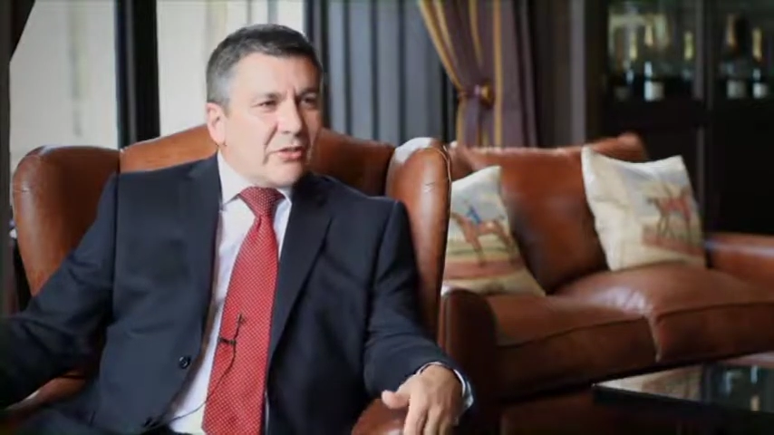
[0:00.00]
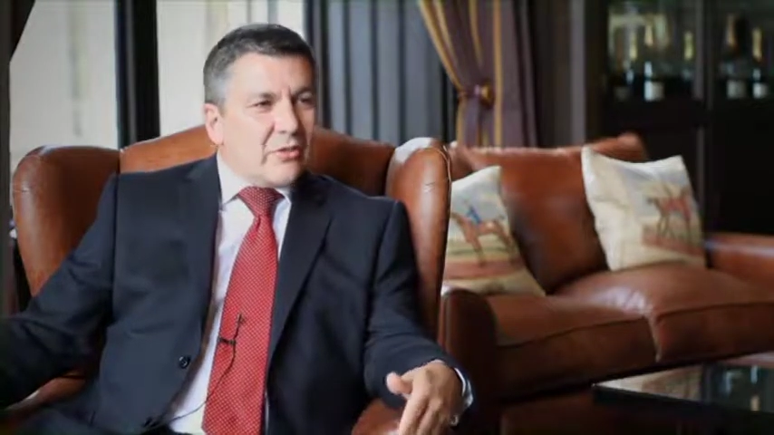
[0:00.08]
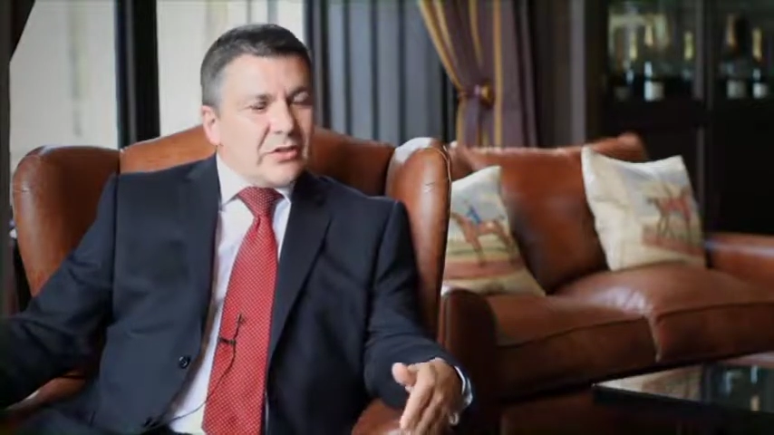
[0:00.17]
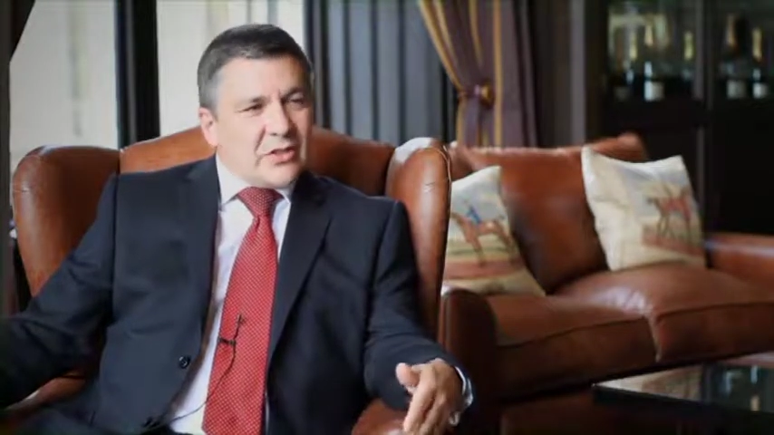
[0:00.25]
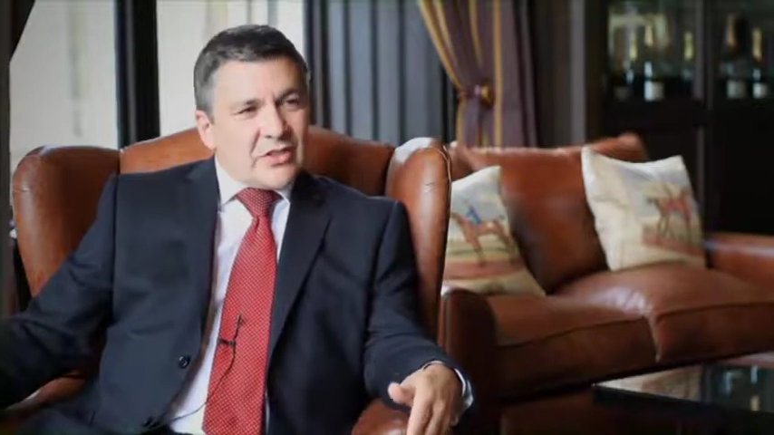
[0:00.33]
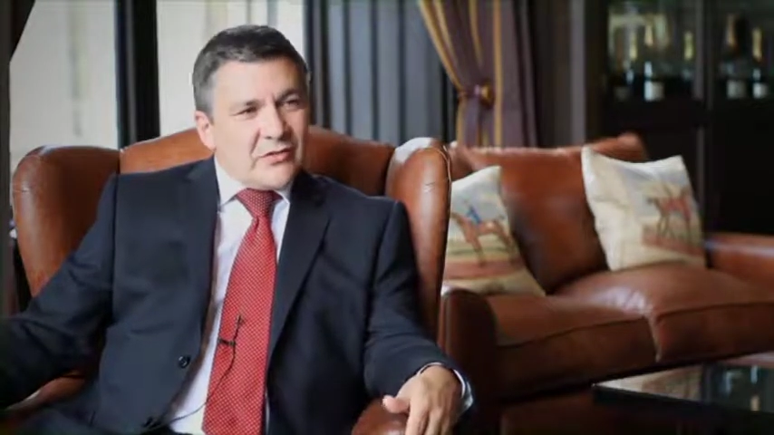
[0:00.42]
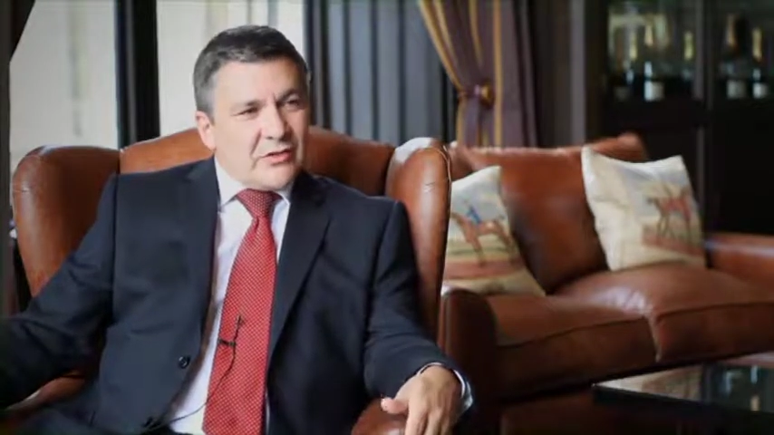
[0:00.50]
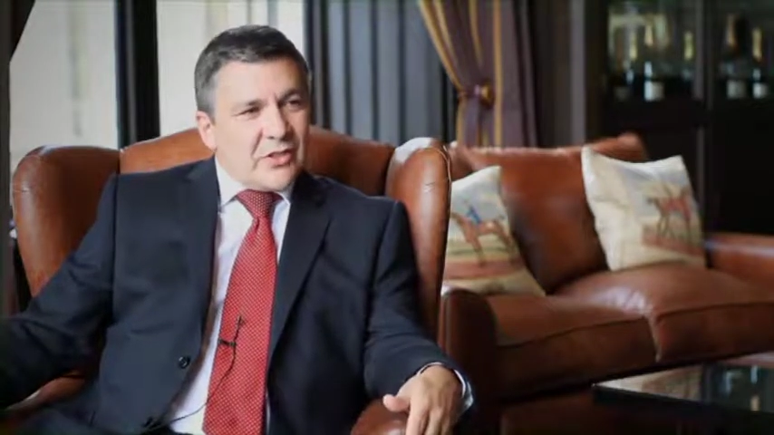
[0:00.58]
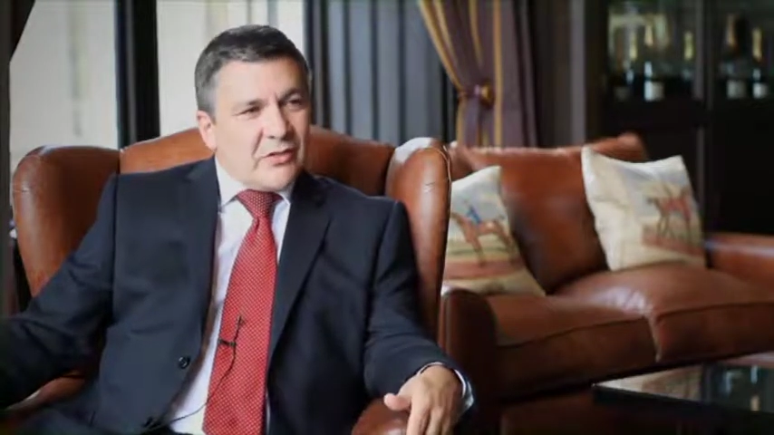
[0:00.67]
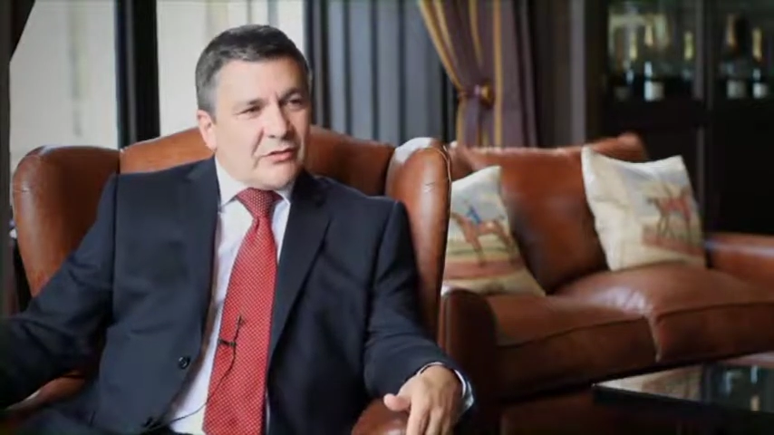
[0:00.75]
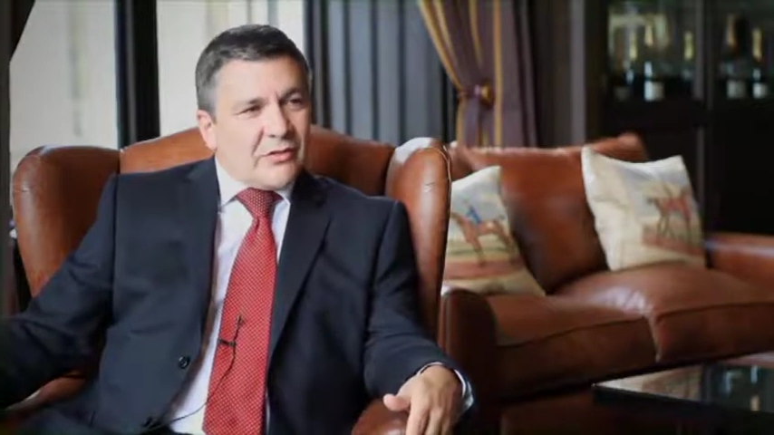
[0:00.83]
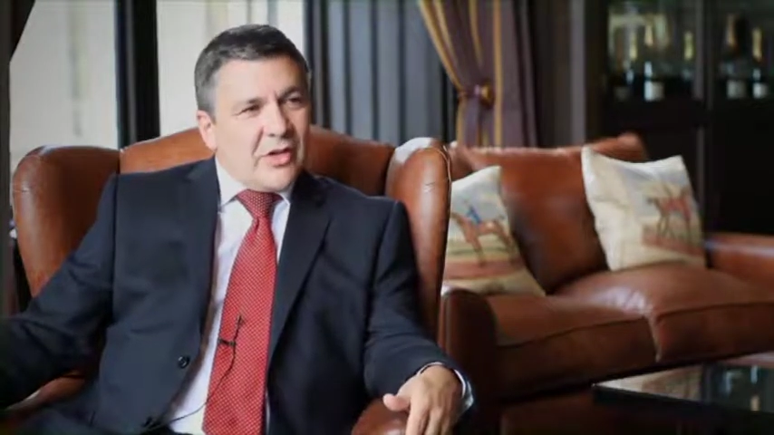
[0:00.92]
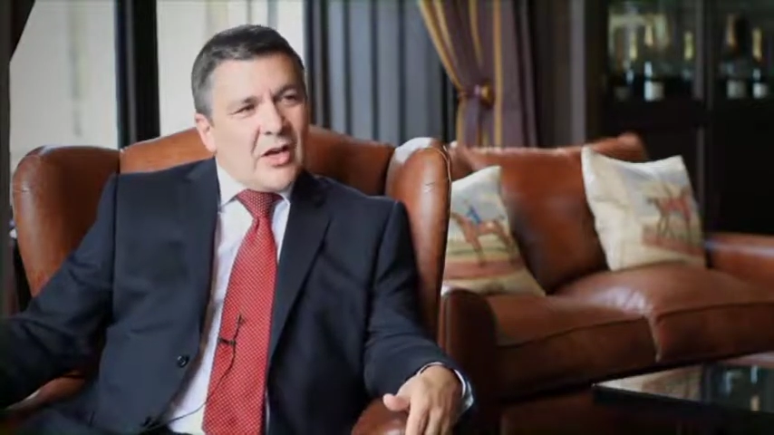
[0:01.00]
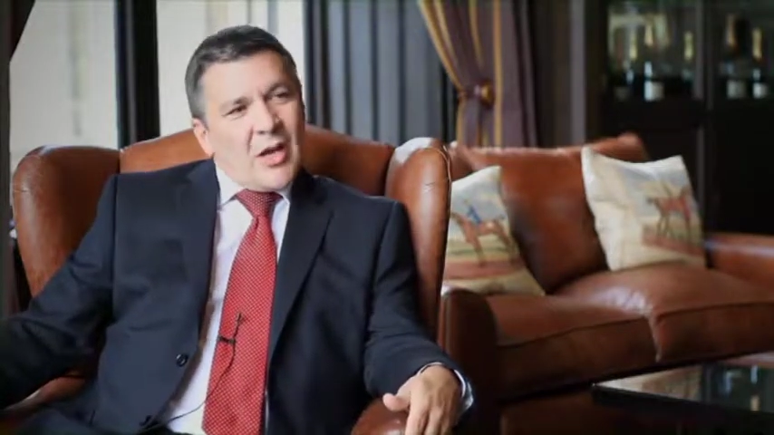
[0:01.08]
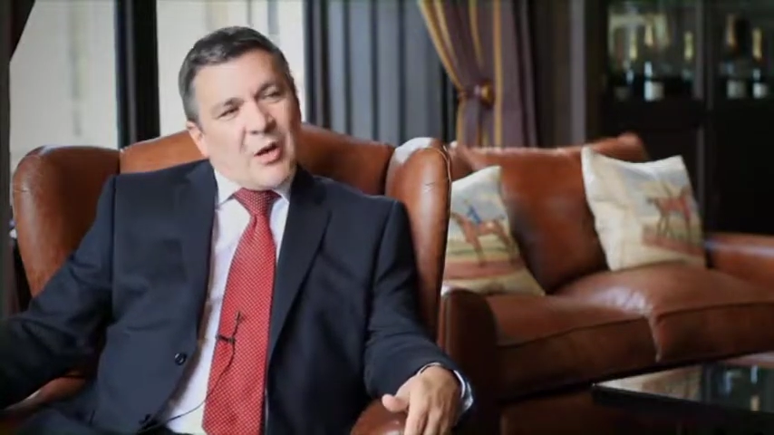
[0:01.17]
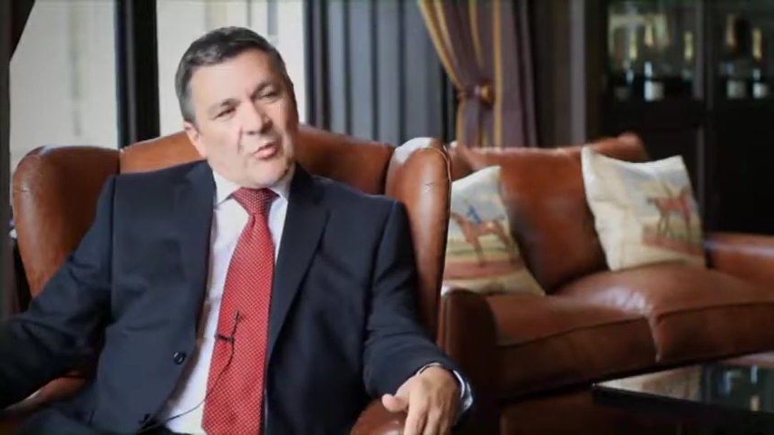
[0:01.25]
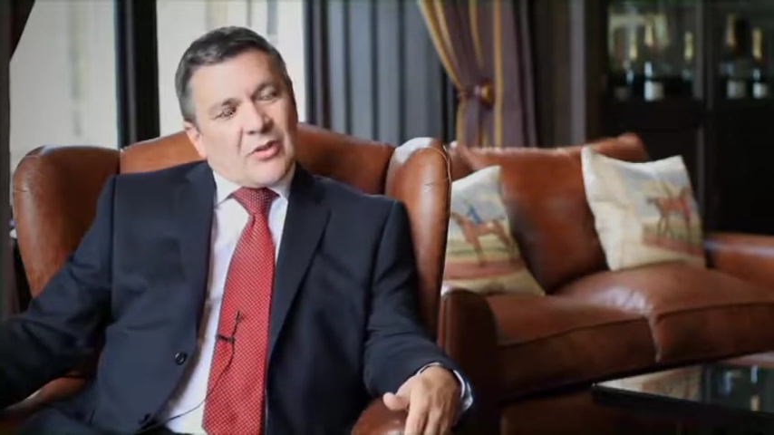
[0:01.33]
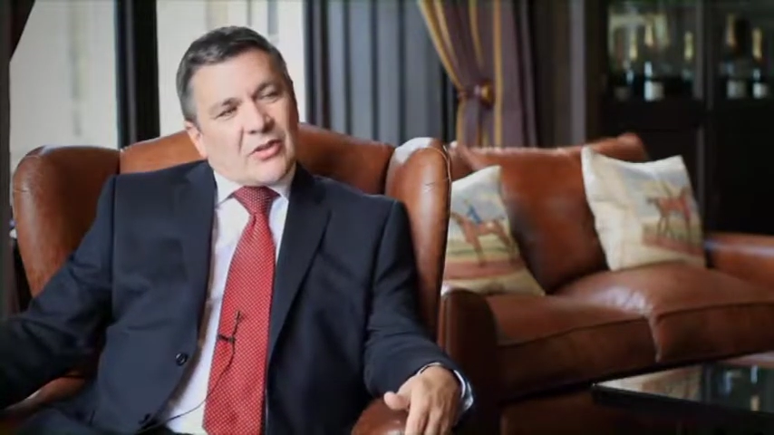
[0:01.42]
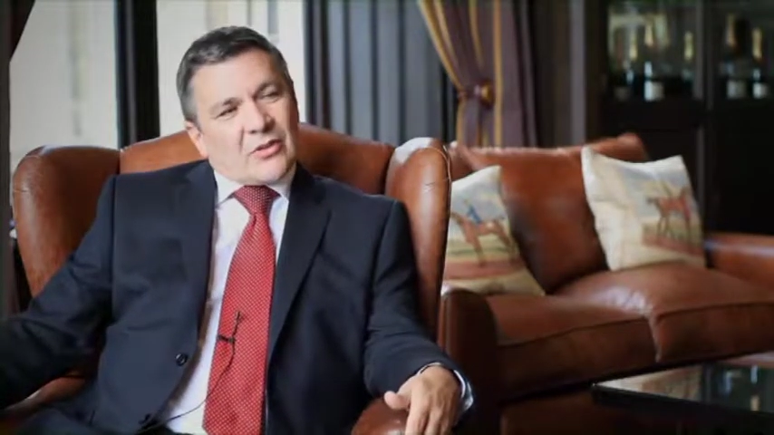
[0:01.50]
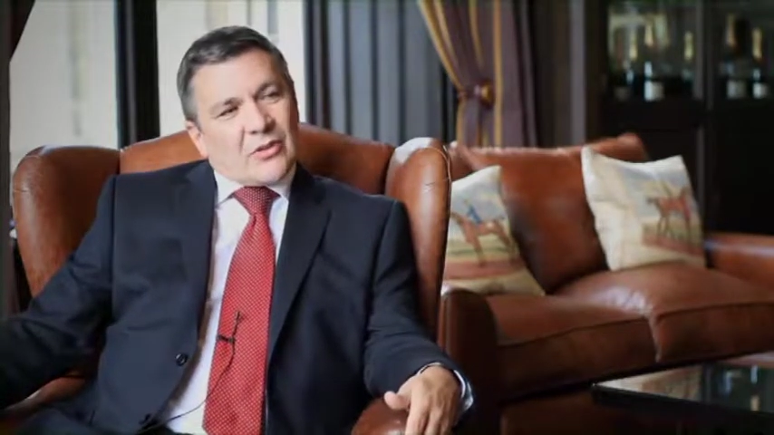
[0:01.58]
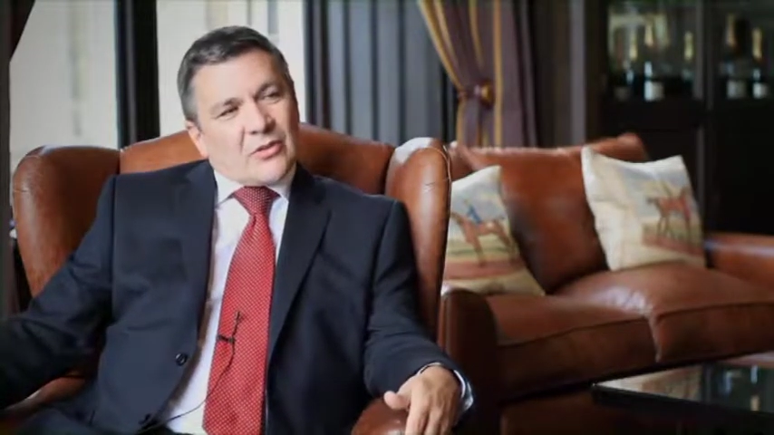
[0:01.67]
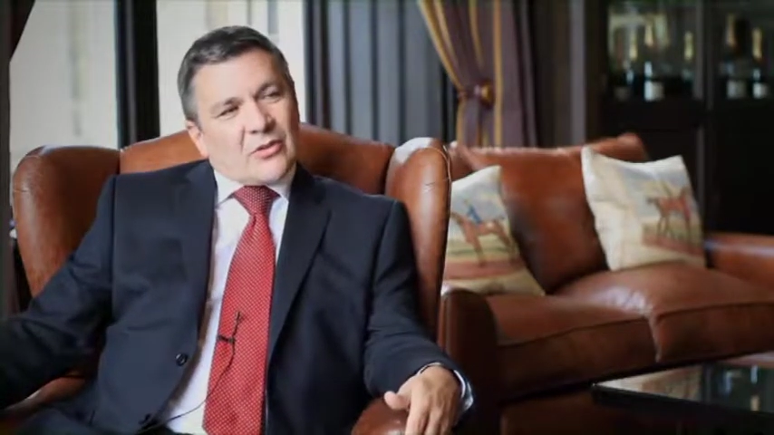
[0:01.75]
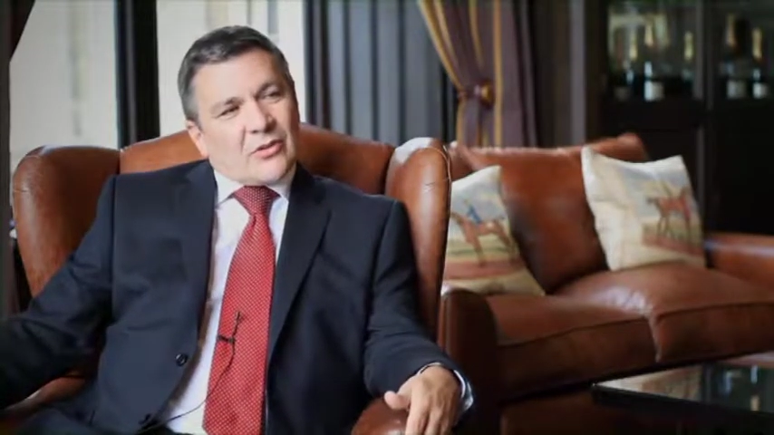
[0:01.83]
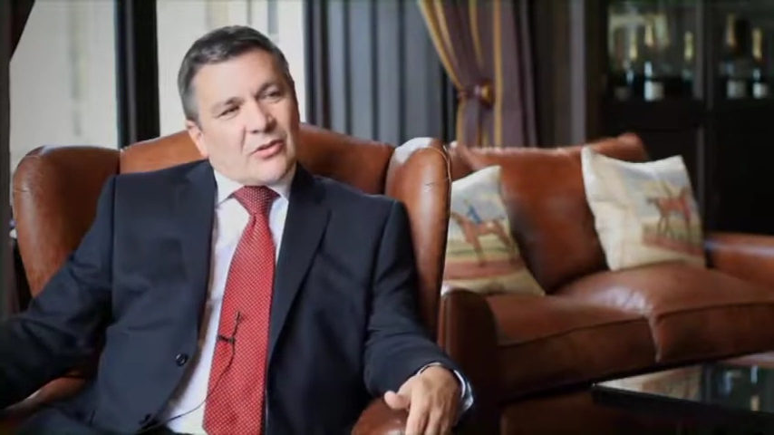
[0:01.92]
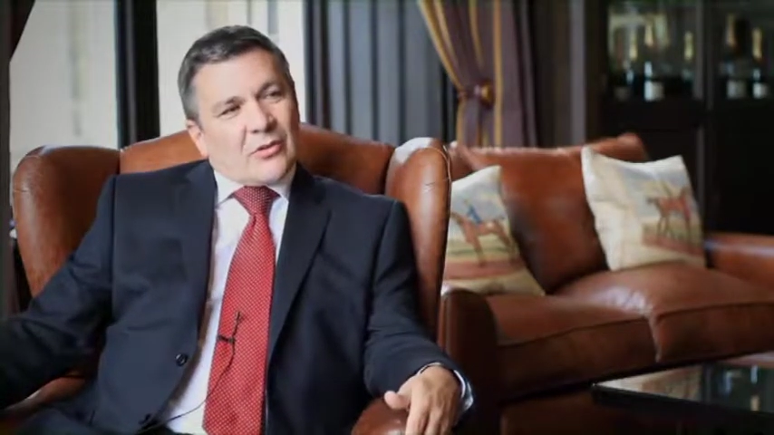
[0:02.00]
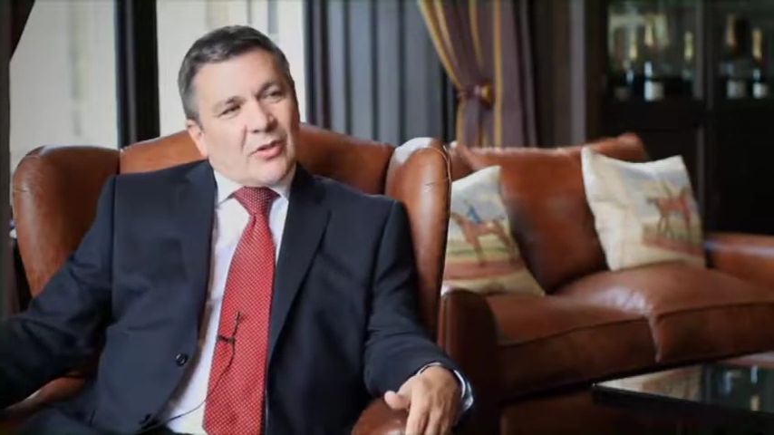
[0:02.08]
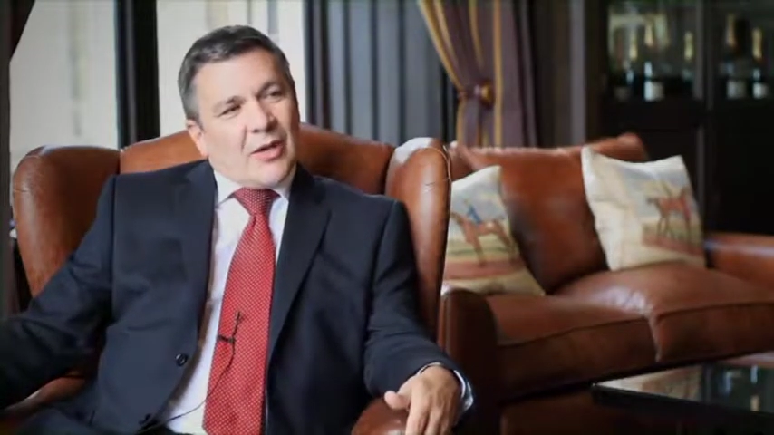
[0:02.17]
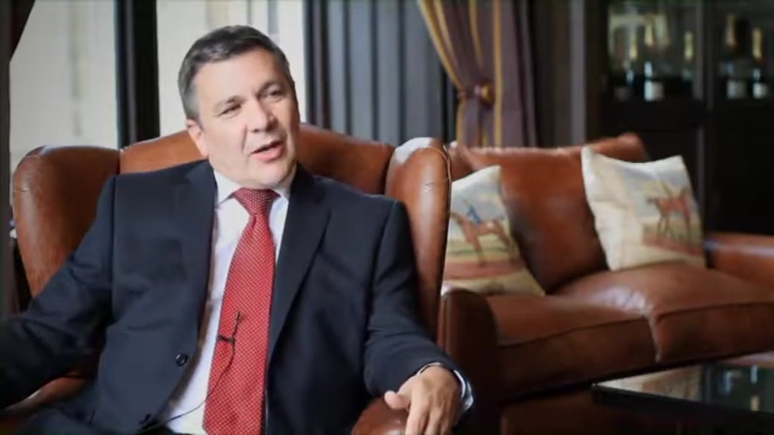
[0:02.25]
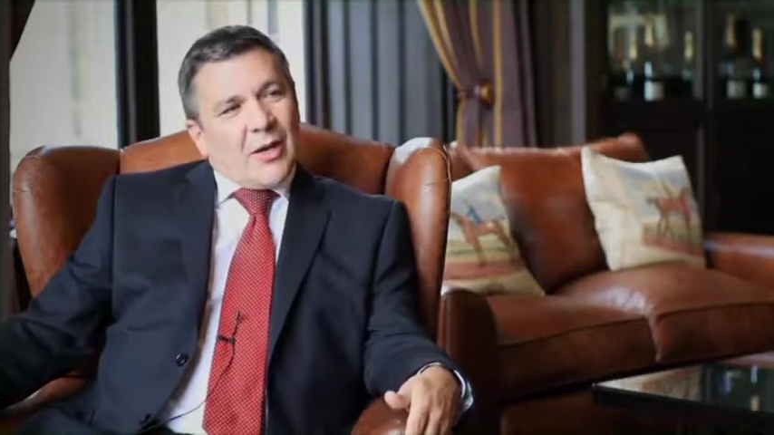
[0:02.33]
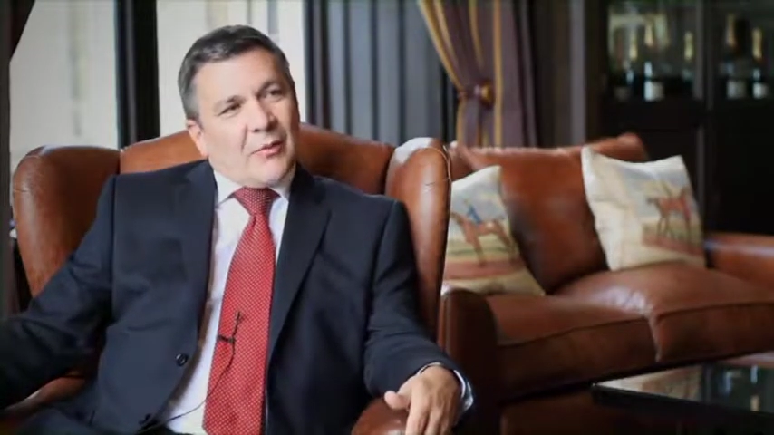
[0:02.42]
through a sense of love, but there's also